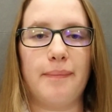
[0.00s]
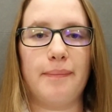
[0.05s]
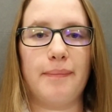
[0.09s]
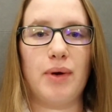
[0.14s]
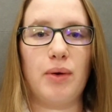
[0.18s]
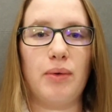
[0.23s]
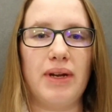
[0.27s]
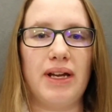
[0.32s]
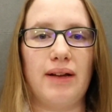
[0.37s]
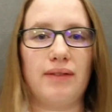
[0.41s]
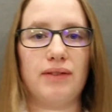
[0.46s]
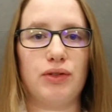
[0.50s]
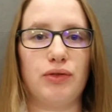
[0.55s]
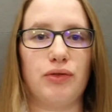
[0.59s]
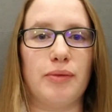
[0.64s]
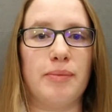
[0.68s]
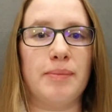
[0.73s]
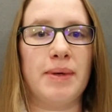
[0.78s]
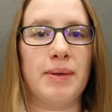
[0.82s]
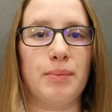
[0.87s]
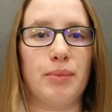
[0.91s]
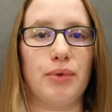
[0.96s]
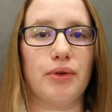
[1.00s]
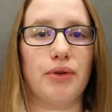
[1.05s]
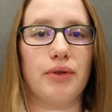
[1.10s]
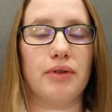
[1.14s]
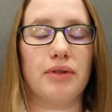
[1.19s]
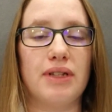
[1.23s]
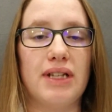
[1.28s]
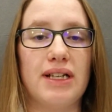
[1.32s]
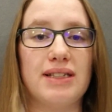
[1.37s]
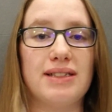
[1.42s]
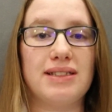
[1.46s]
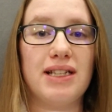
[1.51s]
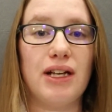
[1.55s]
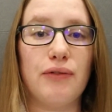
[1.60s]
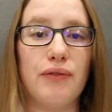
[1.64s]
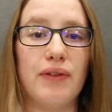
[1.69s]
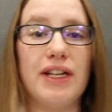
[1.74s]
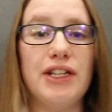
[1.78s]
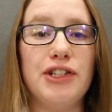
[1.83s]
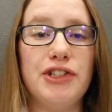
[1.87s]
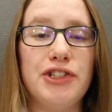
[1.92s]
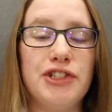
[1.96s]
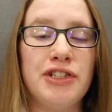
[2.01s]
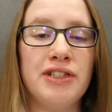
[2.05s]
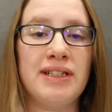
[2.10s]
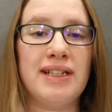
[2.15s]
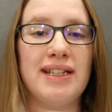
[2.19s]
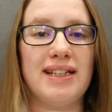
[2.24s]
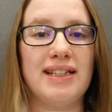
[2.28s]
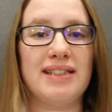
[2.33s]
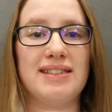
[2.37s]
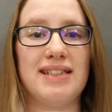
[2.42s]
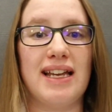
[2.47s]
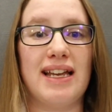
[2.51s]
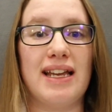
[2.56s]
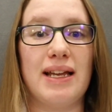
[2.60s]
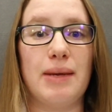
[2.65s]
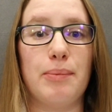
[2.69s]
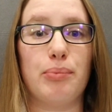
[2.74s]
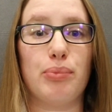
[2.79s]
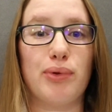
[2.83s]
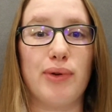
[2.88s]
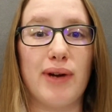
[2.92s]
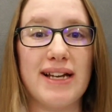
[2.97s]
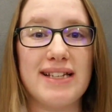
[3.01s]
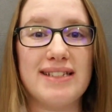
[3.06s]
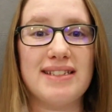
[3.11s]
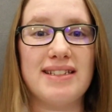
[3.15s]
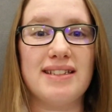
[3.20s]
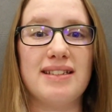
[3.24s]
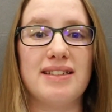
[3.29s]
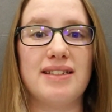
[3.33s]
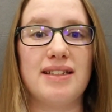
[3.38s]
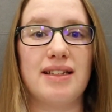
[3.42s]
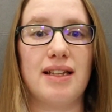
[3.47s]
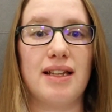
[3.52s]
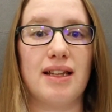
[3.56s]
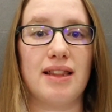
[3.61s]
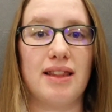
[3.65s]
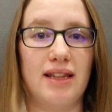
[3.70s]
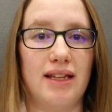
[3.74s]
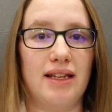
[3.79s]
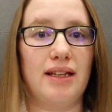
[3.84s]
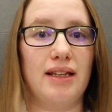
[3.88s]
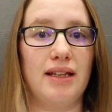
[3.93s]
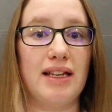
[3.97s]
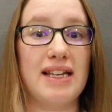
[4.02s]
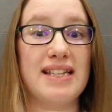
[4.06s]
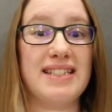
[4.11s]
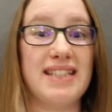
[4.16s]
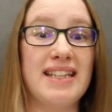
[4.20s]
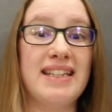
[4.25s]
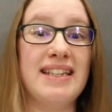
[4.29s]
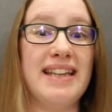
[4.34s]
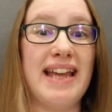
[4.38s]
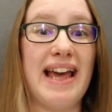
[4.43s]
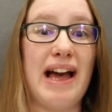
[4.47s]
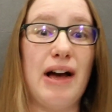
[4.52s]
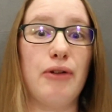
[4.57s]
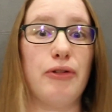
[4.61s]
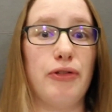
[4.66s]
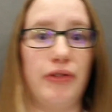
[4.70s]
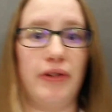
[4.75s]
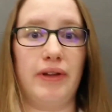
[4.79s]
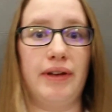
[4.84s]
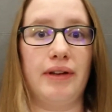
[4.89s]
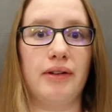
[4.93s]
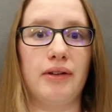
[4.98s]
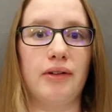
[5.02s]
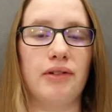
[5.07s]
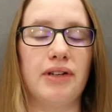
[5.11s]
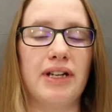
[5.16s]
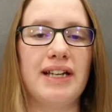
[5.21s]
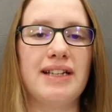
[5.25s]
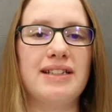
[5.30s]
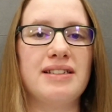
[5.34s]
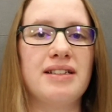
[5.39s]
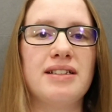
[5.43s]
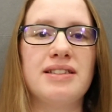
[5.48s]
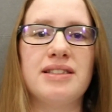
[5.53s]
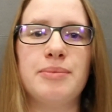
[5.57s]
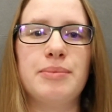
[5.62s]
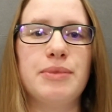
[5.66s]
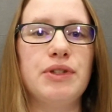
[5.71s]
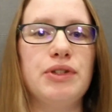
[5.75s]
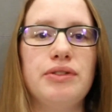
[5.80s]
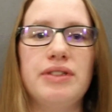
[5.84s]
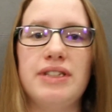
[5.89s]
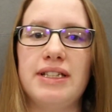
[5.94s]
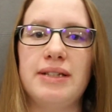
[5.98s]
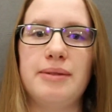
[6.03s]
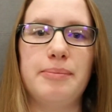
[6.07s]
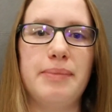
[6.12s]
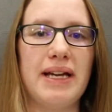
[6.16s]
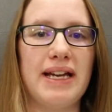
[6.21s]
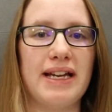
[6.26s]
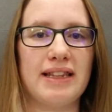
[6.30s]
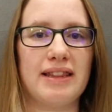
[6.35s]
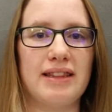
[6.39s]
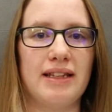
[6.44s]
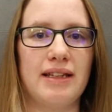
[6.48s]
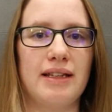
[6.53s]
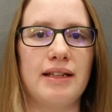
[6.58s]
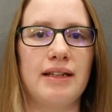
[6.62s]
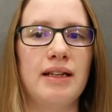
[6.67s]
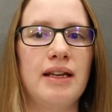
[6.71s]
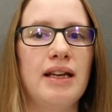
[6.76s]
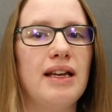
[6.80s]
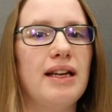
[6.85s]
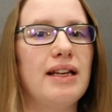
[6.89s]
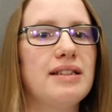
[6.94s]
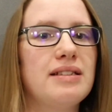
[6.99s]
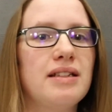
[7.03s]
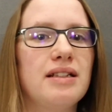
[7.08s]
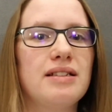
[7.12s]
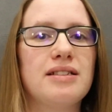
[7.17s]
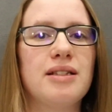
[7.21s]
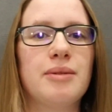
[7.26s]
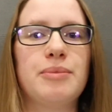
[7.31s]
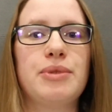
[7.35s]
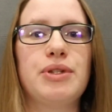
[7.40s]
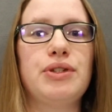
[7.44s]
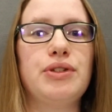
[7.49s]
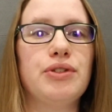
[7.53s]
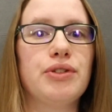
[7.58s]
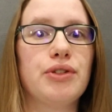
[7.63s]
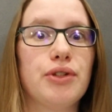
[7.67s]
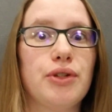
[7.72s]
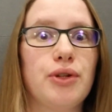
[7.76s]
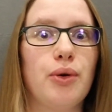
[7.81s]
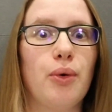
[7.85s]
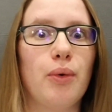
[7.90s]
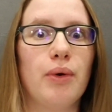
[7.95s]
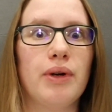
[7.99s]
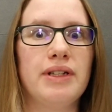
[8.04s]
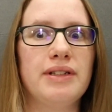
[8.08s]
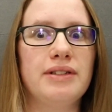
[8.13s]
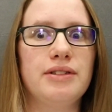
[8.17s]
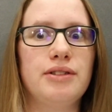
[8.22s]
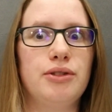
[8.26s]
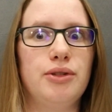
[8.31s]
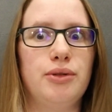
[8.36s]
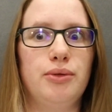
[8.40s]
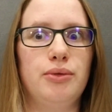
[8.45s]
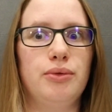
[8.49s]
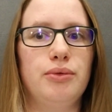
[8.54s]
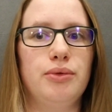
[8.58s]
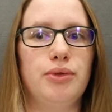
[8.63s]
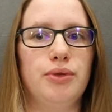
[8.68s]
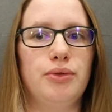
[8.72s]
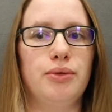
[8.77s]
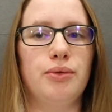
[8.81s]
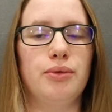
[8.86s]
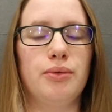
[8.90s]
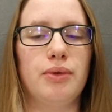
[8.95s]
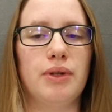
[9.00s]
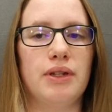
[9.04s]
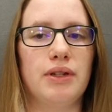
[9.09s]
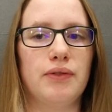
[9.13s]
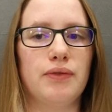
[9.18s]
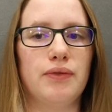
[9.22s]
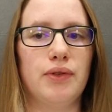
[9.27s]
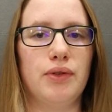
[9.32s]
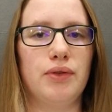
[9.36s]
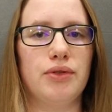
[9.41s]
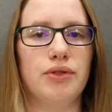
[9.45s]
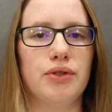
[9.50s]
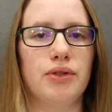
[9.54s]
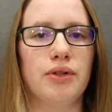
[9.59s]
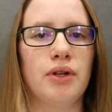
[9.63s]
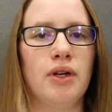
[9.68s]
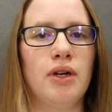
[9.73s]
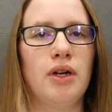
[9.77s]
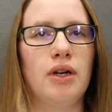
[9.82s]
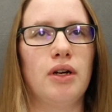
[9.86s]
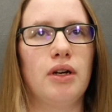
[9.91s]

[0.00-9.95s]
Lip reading: But we have to remember that salvation is a present thing. It's a now thing, okay? It's not something you did back then. It's not something you're going to do in the future.